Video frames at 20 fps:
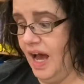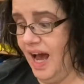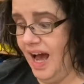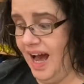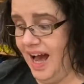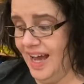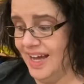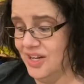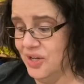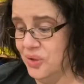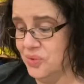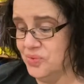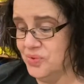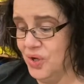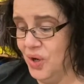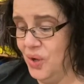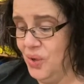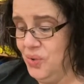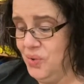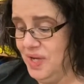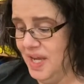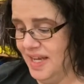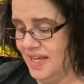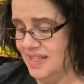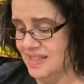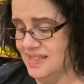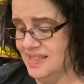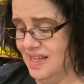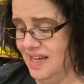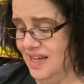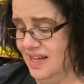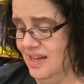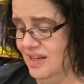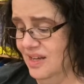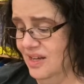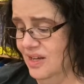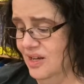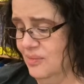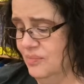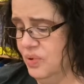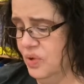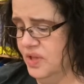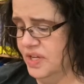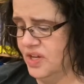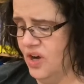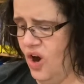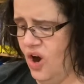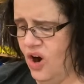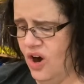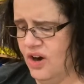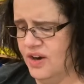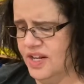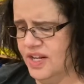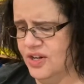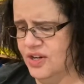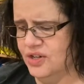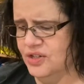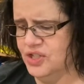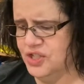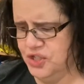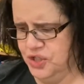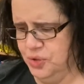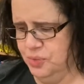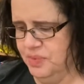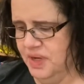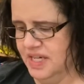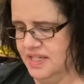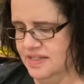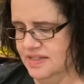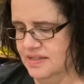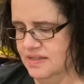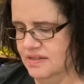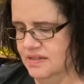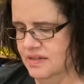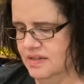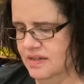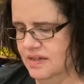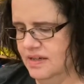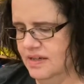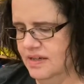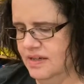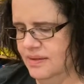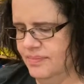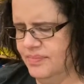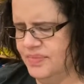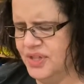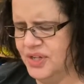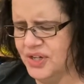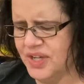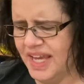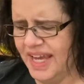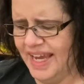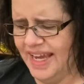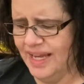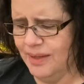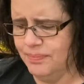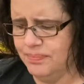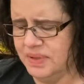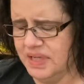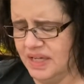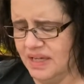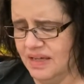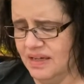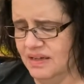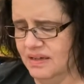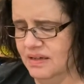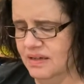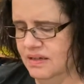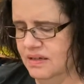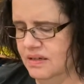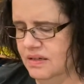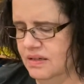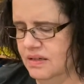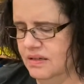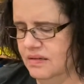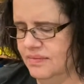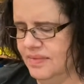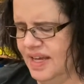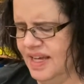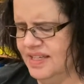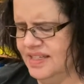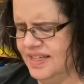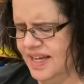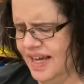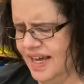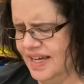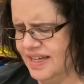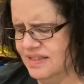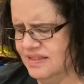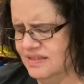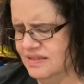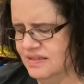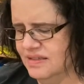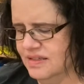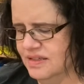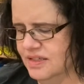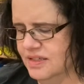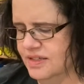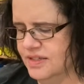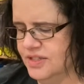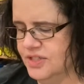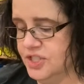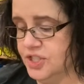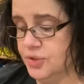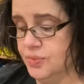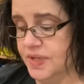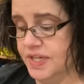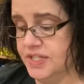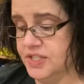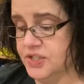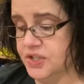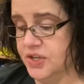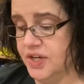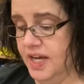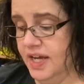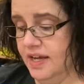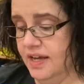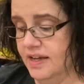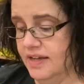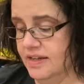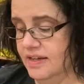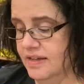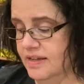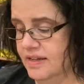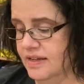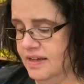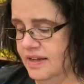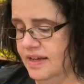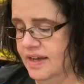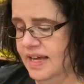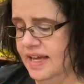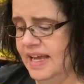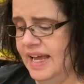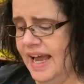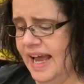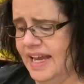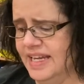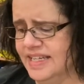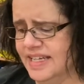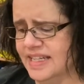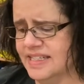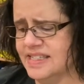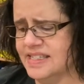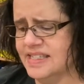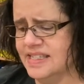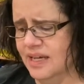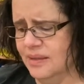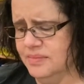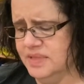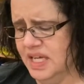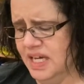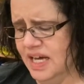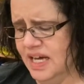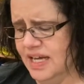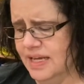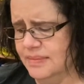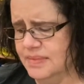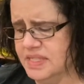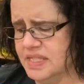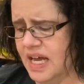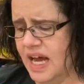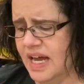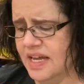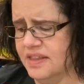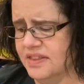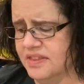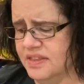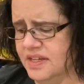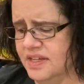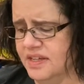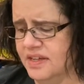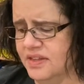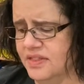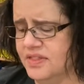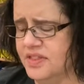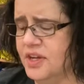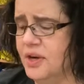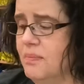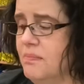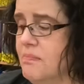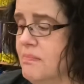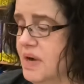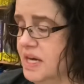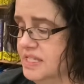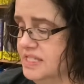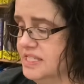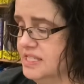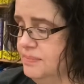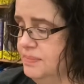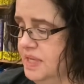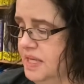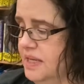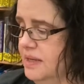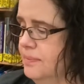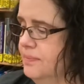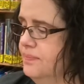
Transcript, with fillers: I don't know, Kate said pulling hard at her shoe button. There can't be. And yet, she raised her head, and yet sometimes I think there must be.